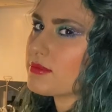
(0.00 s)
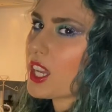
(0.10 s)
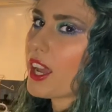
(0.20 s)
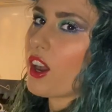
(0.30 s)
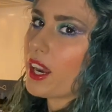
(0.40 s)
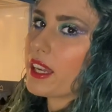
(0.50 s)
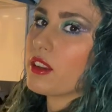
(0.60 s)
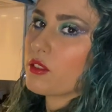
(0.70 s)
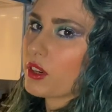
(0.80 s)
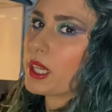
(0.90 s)
I highly
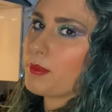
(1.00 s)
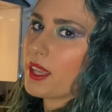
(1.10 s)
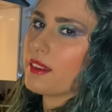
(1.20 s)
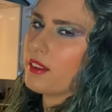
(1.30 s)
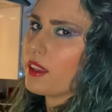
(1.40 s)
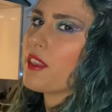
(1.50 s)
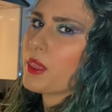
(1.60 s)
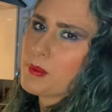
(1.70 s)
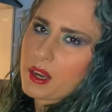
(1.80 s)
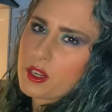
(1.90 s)
recommend the
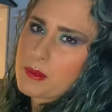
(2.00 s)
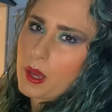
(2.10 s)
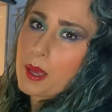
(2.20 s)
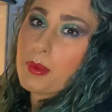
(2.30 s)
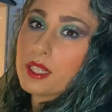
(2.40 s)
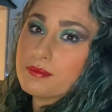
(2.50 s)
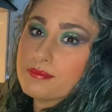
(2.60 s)
Maris Piper.